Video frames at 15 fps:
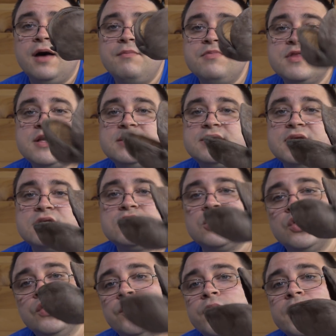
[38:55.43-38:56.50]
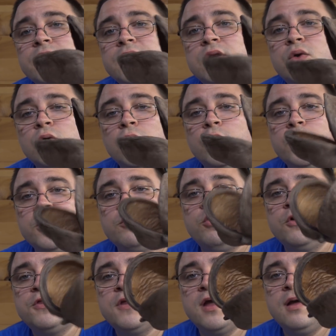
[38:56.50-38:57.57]
these things are really cool when you
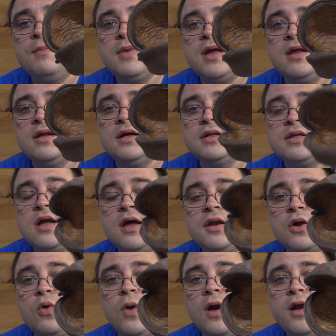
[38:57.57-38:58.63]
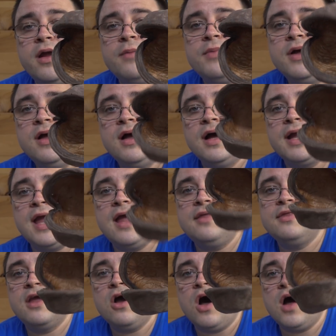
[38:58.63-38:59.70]
put them in an aquarium. Again,
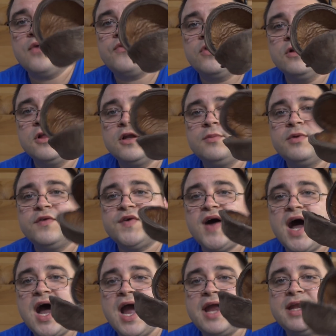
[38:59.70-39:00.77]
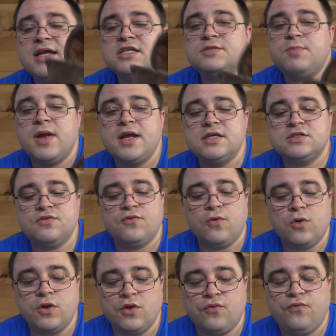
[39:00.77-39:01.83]
they offer a little bit of a hiding space
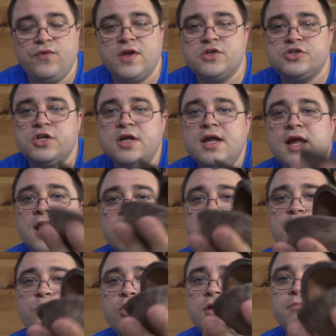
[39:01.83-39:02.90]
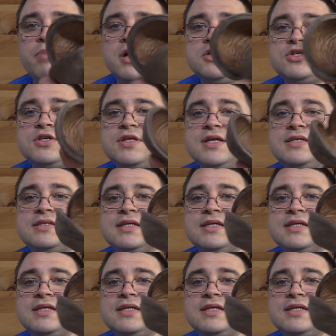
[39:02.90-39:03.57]
for your fish, and you put a bunch of these